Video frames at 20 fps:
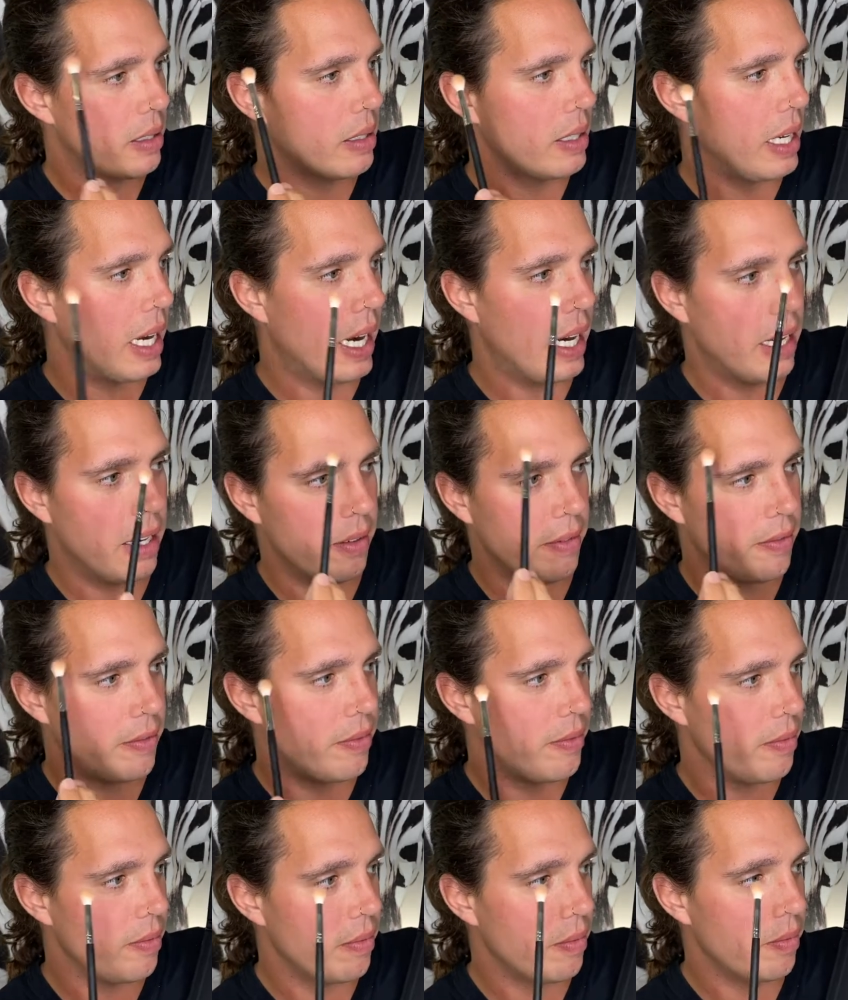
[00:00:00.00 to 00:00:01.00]
kind of
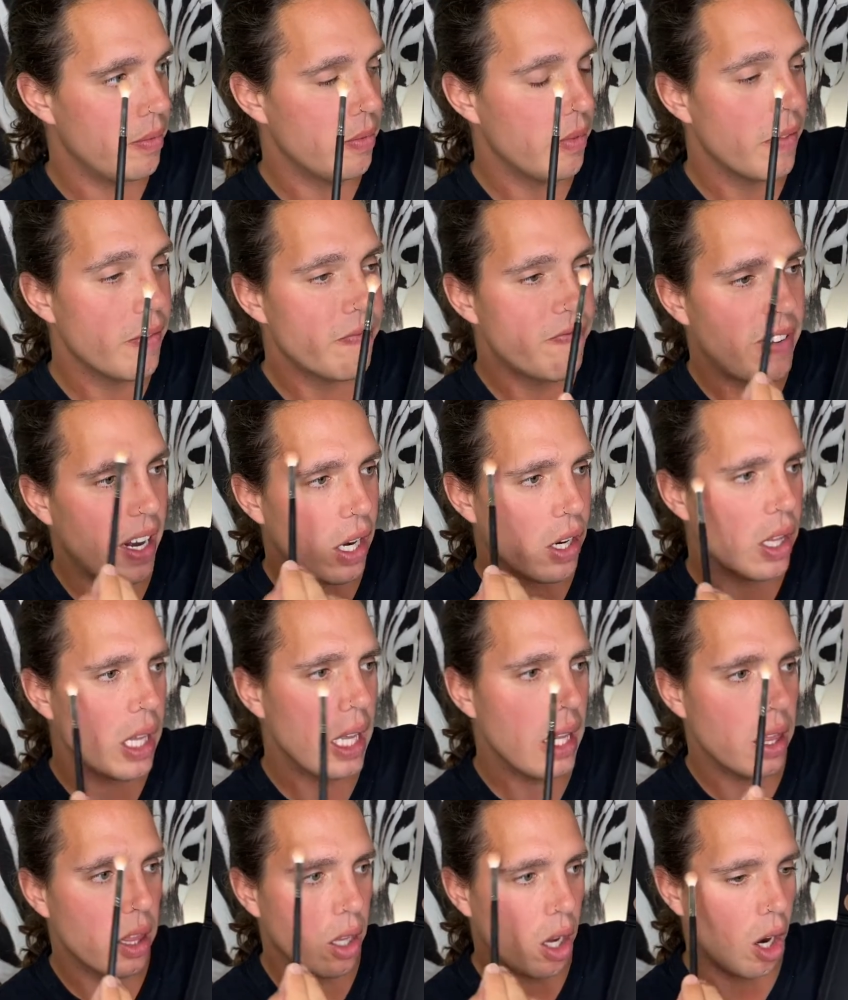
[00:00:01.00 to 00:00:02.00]
fairly
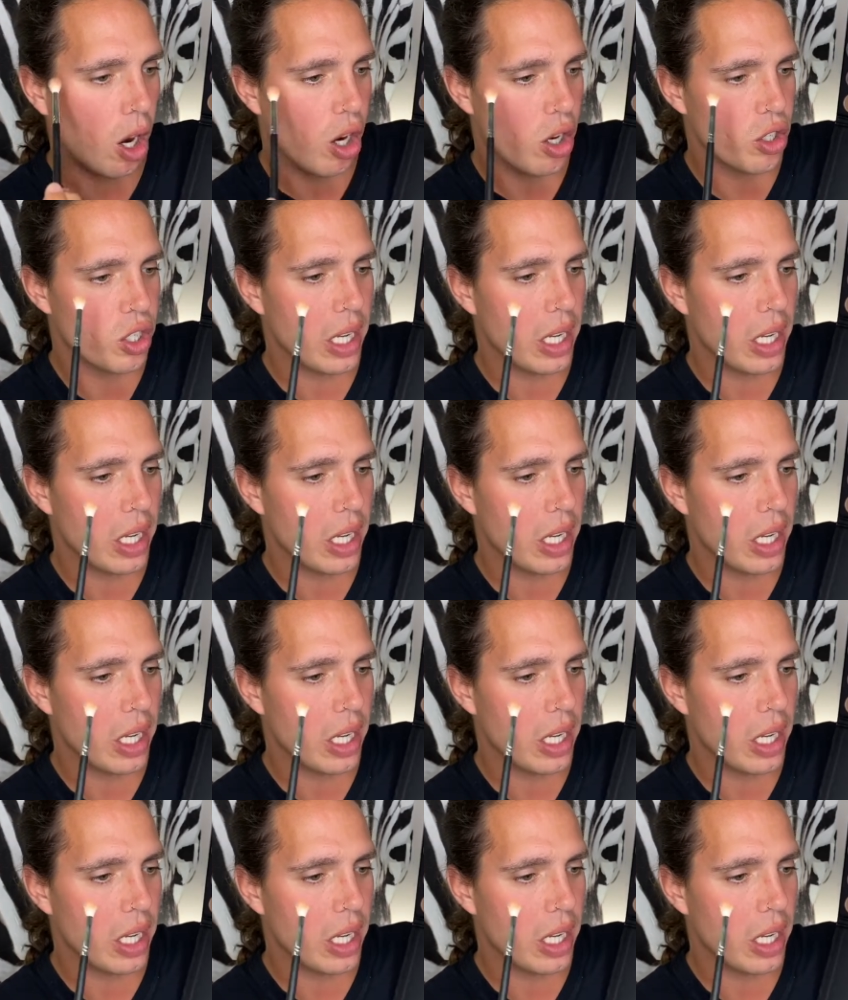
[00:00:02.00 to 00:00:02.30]
large.